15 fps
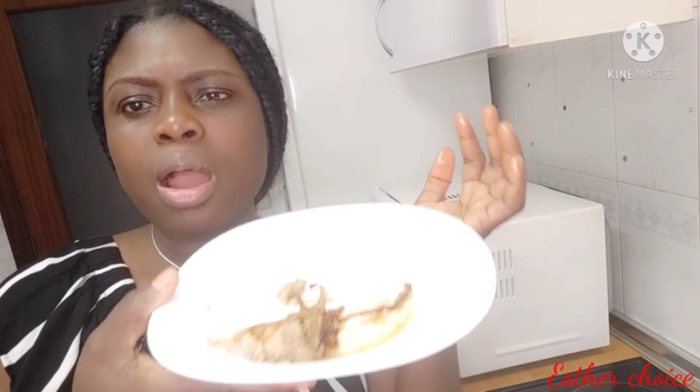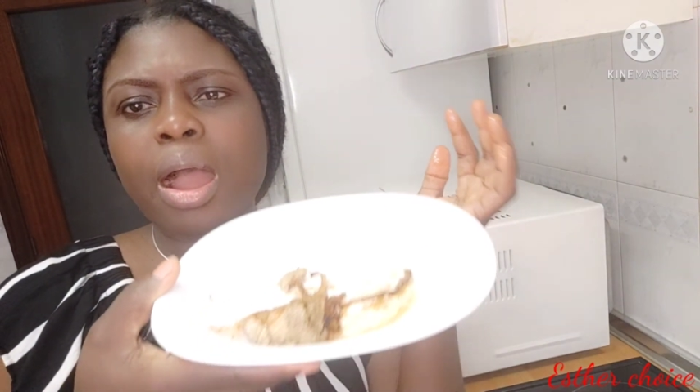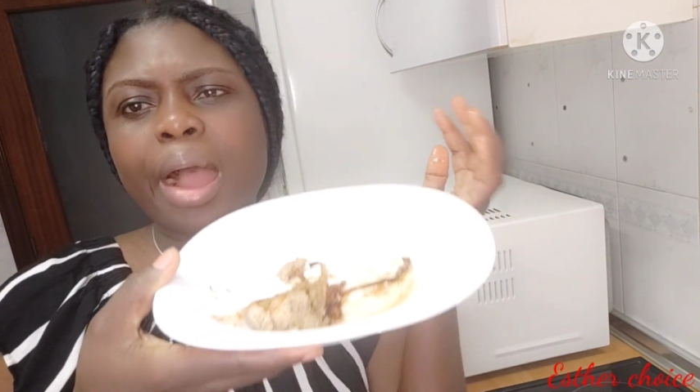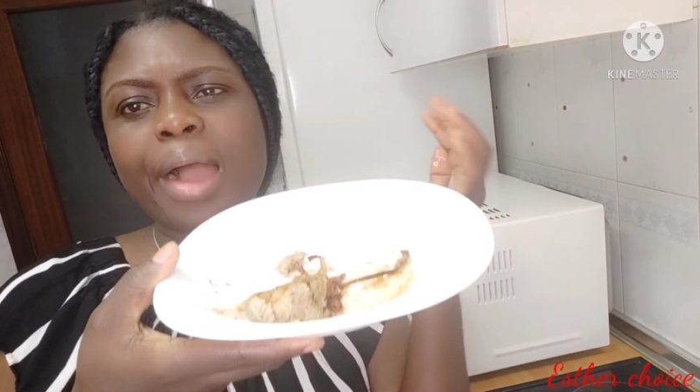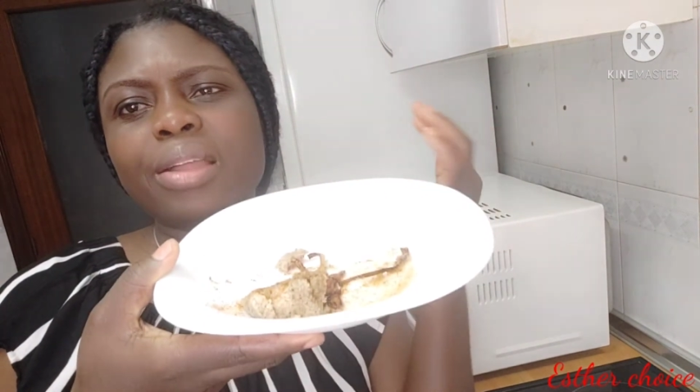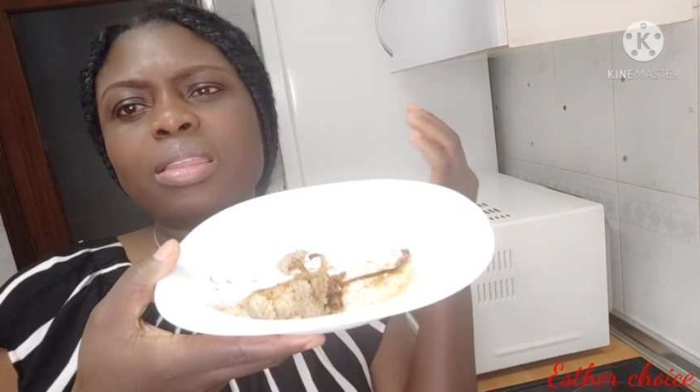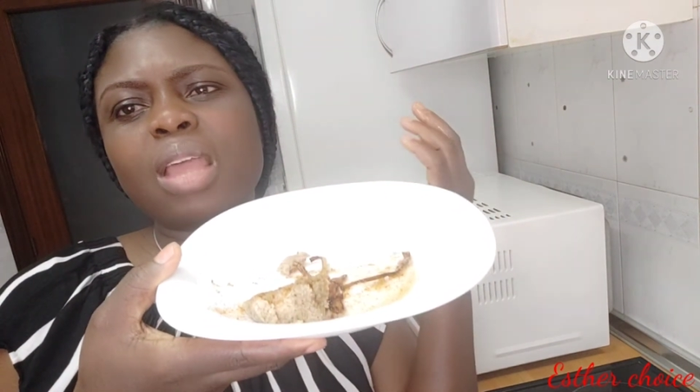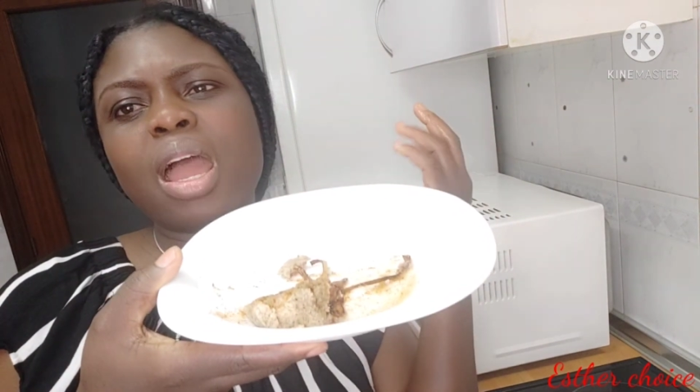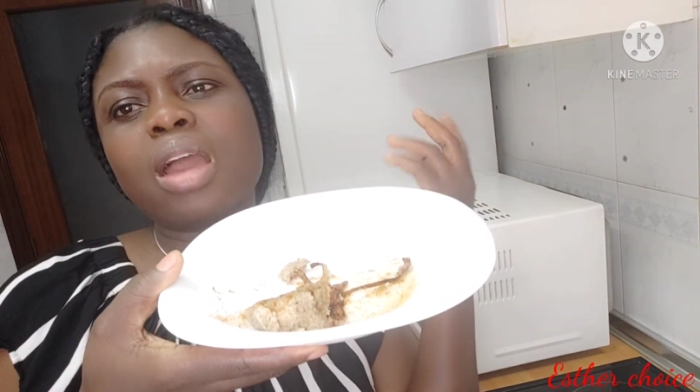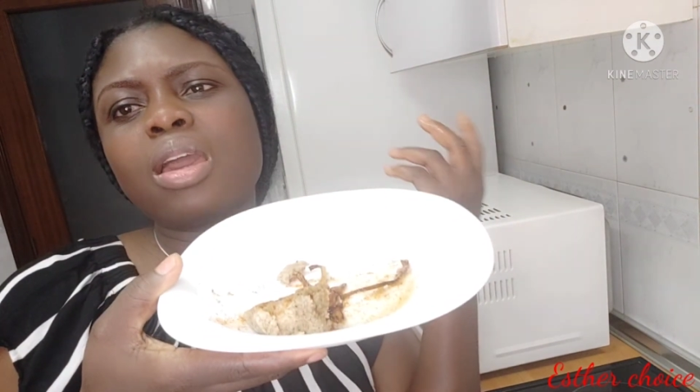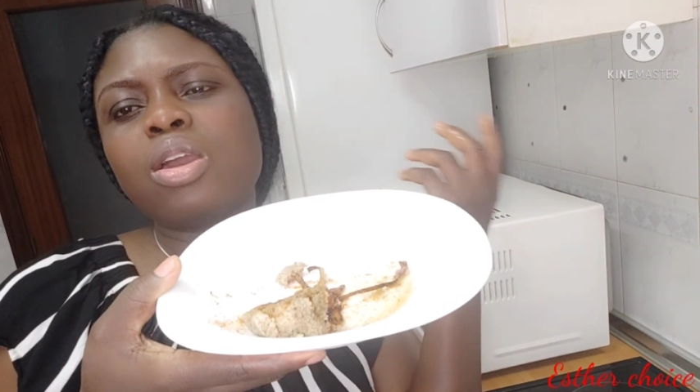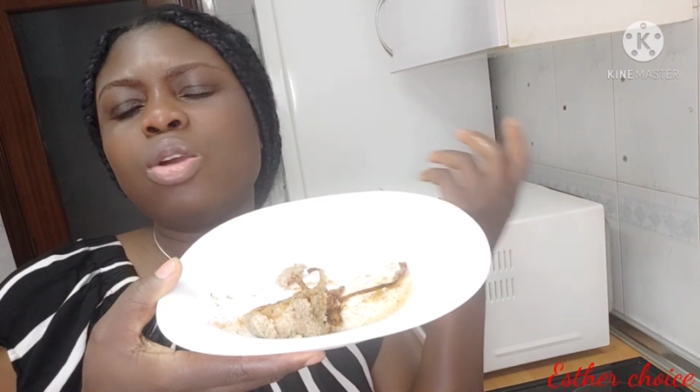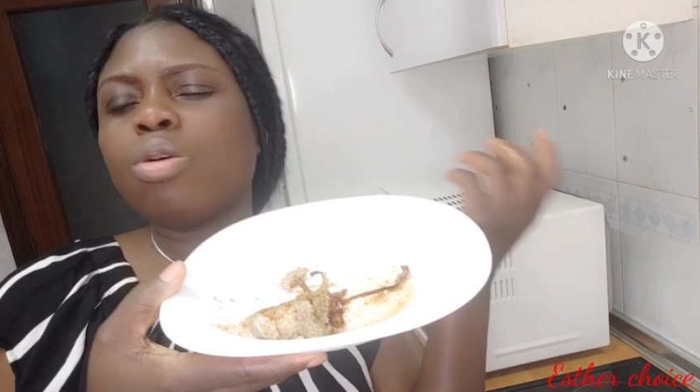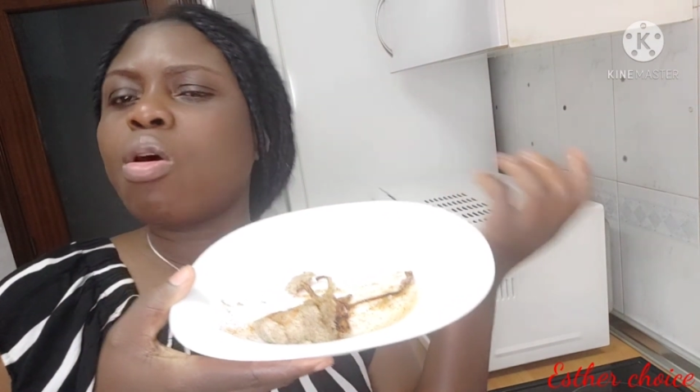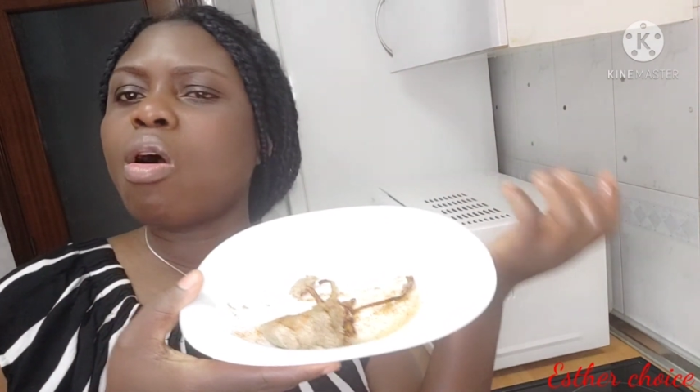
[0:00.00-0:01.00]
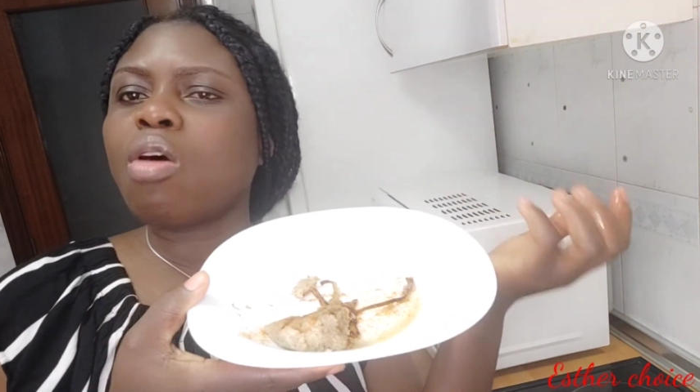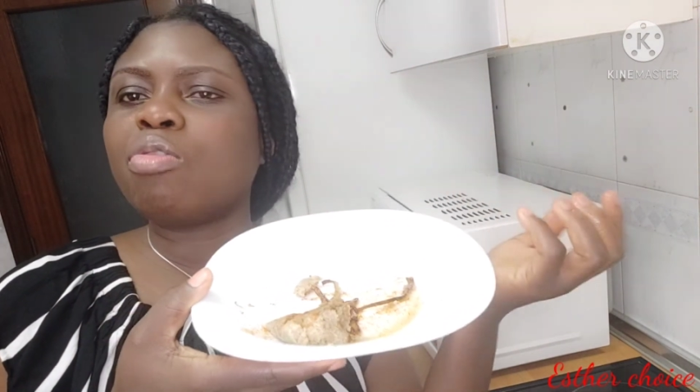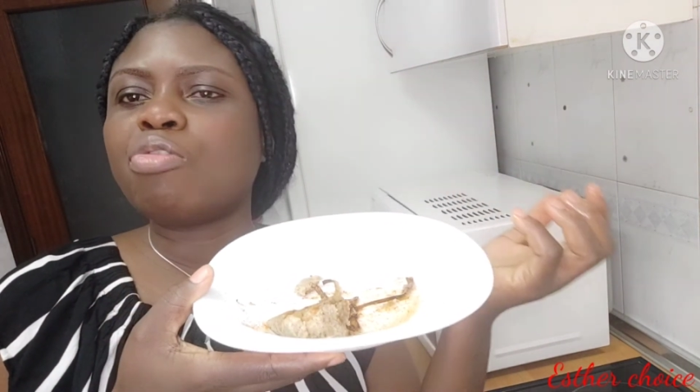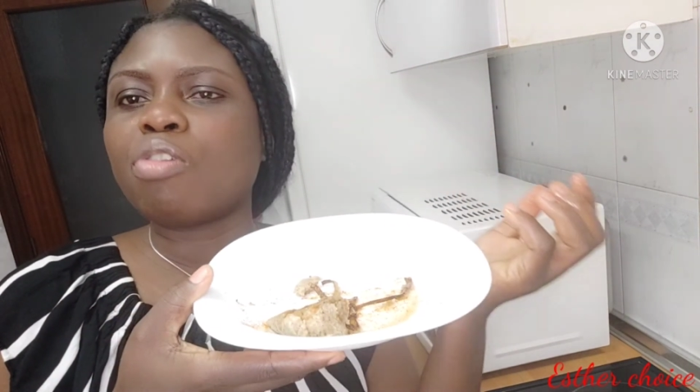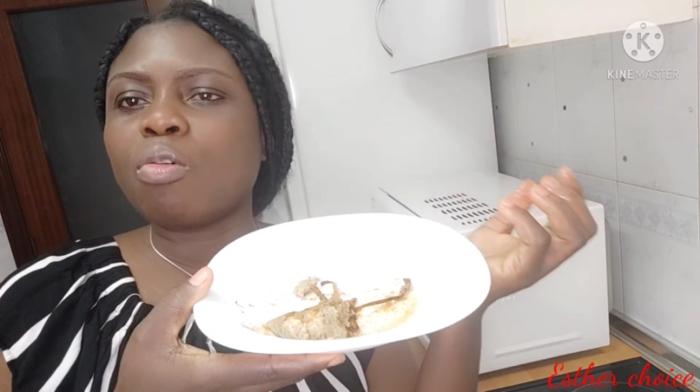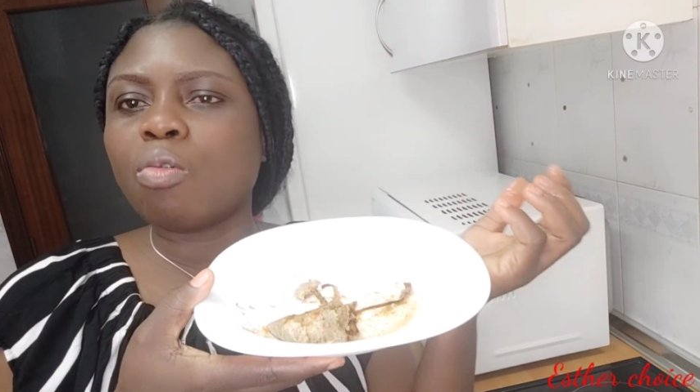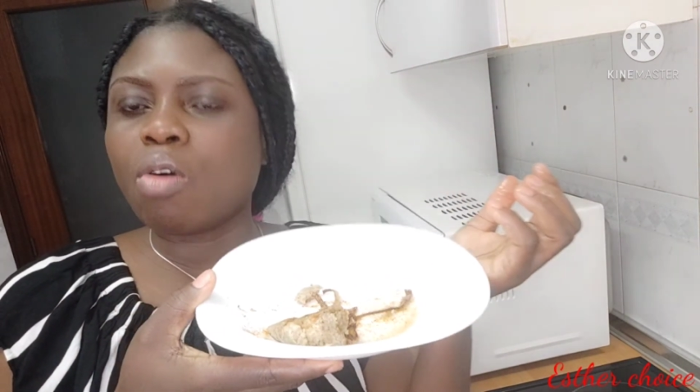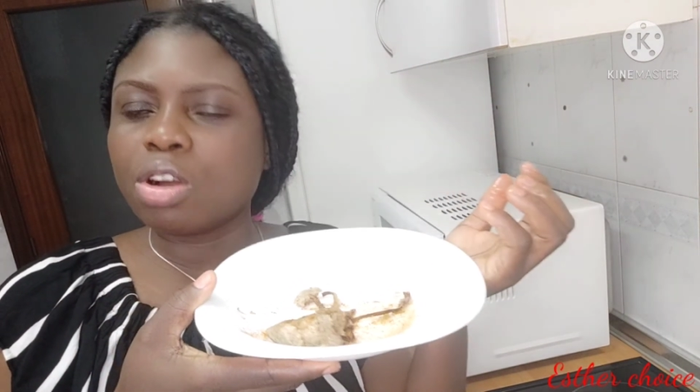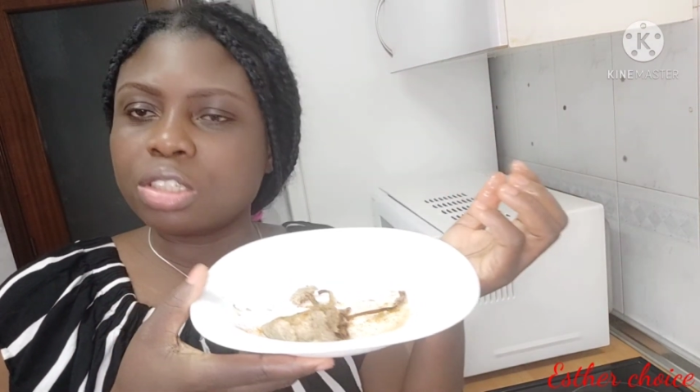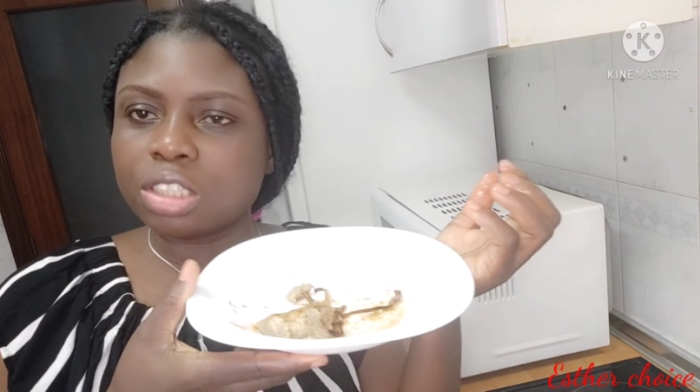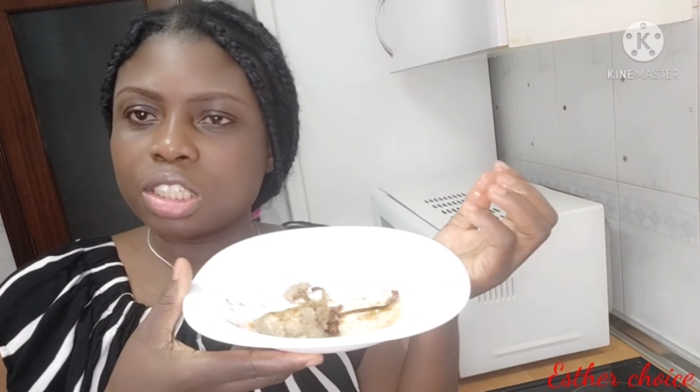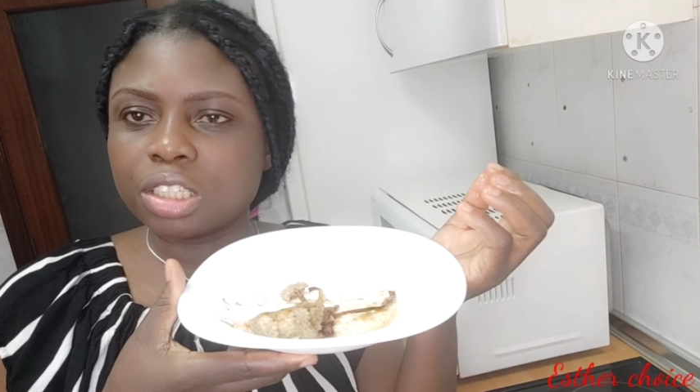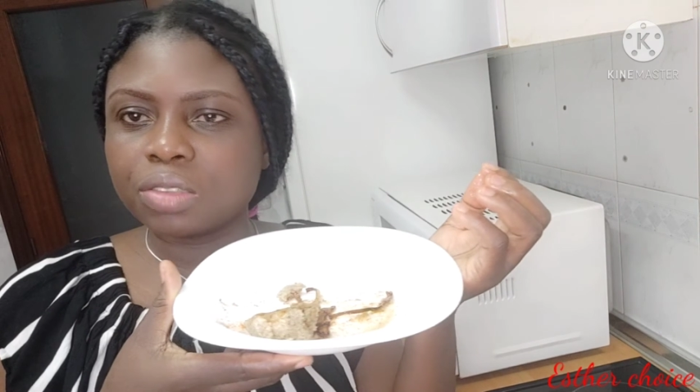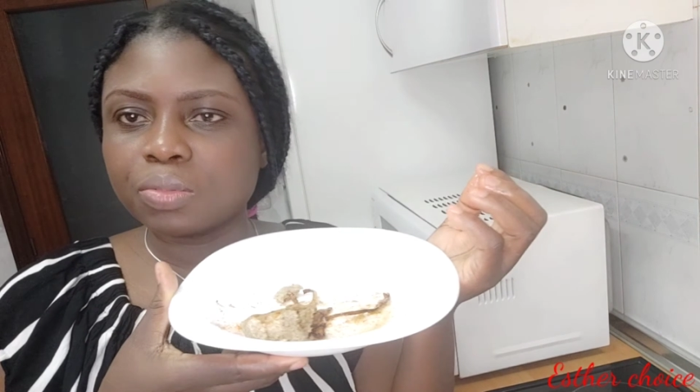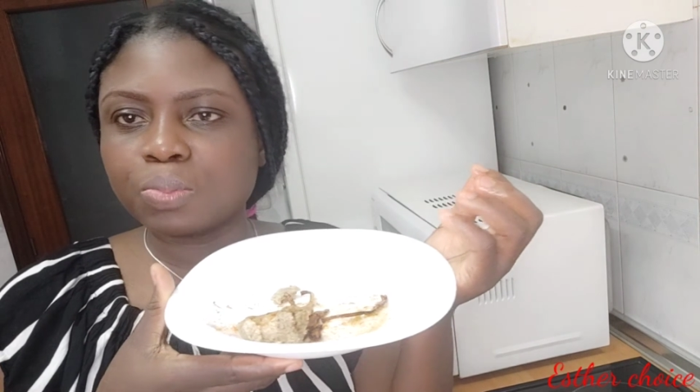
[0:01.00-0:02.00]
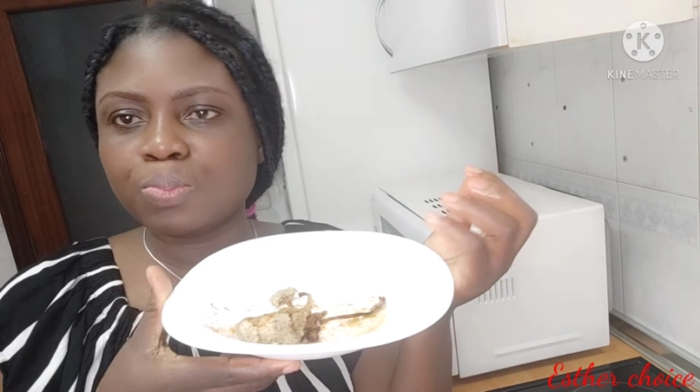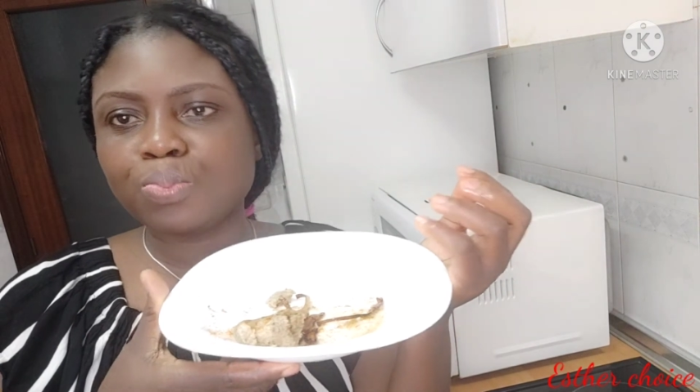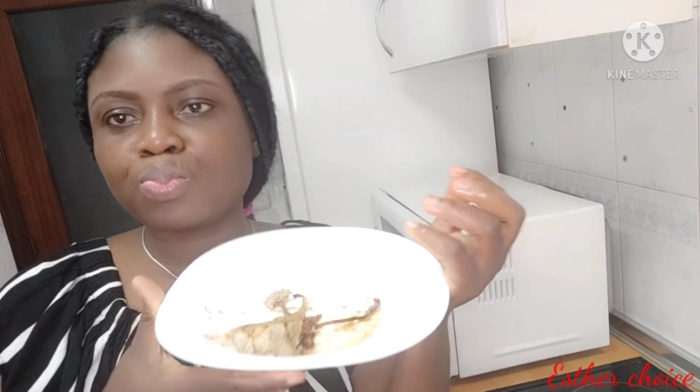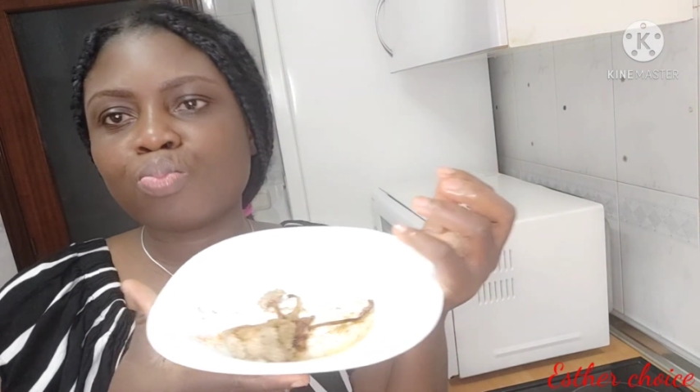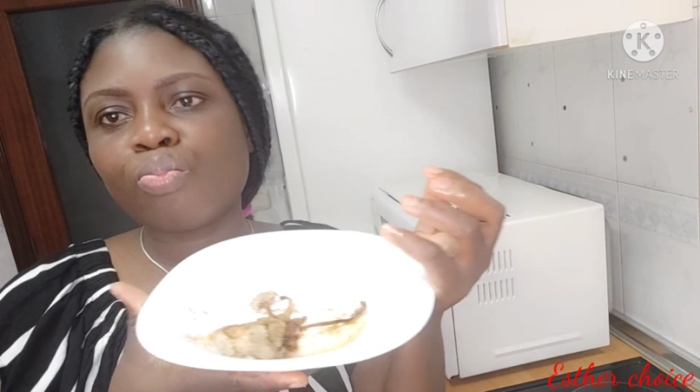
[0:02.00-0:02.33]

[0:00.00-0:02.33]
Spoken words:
I thank you all for watching.